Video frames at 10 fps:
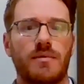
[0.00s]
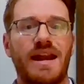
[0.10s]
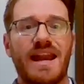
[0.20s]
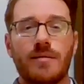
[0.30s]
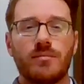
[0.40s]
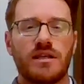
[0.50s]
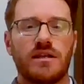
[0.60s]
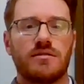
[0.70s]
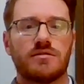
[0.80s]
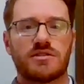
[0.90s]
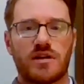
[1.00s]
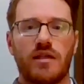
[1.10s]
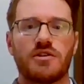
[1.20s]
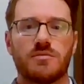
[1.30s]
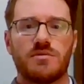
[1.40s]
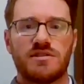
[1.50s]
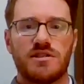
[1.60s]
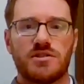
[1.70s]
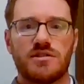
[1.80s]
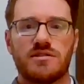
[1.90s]
Namely, scholarship
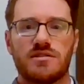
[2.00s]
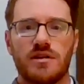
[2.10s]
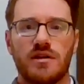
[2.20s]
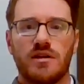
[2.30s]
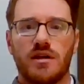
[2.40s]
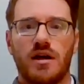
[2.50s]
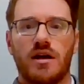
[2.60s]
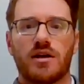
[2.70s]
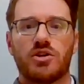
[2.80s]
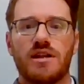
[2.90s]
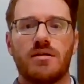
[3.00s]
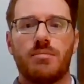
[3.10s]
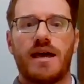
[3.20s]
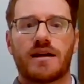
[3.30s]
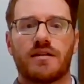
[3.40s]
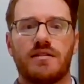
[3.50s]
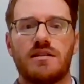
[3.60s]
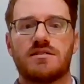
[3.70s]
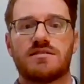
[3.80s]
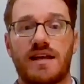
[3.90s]
decisions could impact
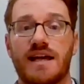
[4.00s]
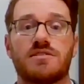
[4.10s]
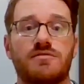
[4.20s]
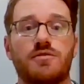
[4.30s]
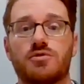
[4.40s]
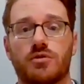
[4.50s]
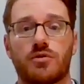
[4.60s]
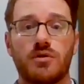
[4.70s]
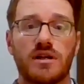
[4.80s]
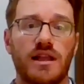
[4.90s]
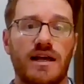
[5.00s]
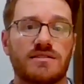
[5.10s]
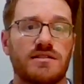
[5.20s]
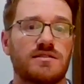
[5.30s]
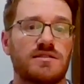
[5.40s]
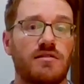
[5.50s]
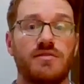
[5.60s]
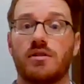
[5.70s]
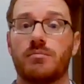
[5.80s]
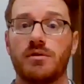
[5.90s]
the size of future recruiting classes,
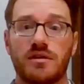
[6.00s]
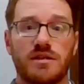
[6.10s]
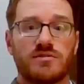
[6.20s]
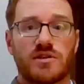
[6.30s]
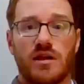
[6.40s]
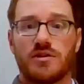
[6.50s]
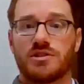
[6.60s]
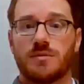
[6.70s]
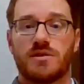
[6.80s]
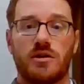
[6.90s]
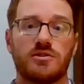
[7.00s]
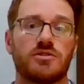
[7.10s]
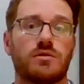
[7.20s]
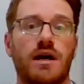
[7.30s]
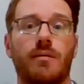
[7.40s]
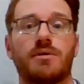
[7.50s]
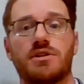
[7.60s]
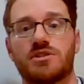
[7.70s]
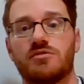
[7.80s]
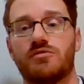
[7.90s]
availability of scholarships, and also
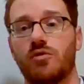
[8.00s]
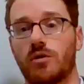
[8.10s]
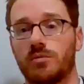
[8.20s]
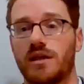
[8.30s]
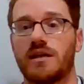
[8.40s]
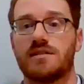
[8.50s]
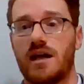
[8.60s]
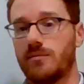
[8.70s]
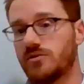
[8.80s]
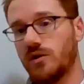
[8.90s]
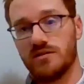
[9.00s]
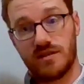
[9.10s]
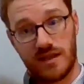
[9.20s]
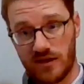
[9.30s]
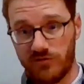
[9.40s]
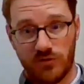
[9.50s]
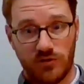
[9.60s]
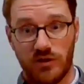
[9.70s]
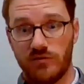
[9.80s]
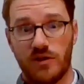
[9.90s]
competition for playing time, as well as a
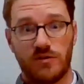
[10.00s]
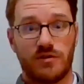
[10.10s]
handful of other